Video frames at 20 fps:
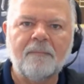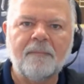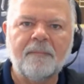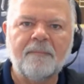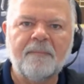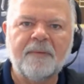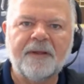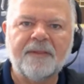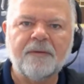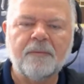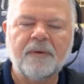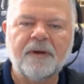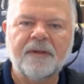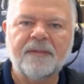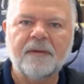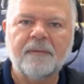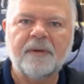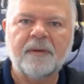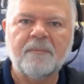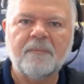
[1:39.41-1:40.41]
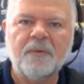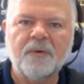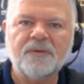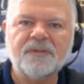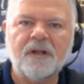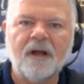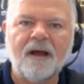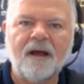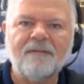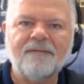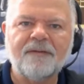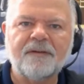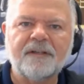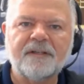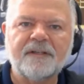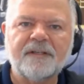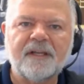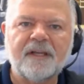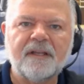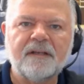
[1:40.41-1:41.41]
but the one that we most often
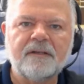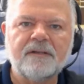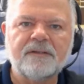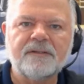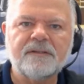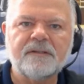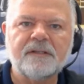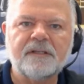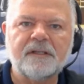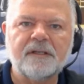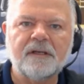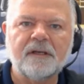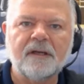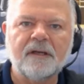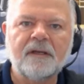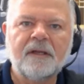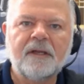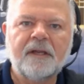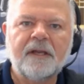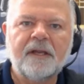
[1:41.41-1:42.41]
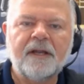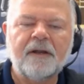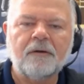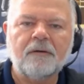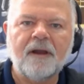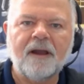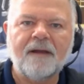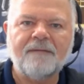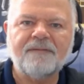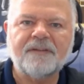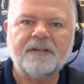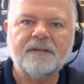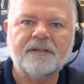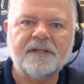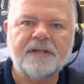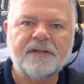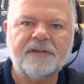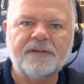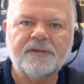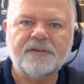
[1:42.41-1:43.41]
attend is the Aircraft
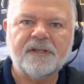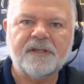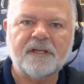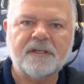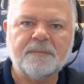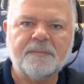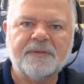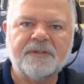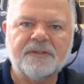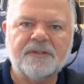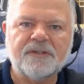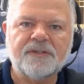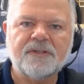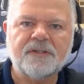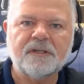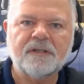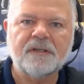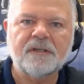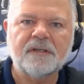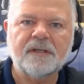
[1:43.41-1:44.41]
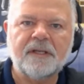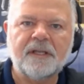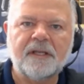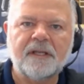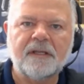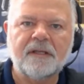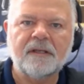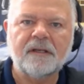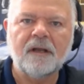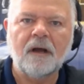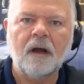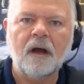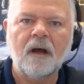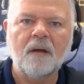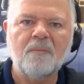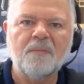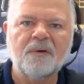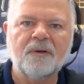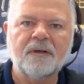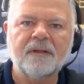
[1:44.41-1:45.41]
Interiors Exposition in
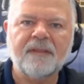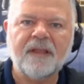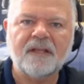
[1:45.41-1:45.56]
Hamburg.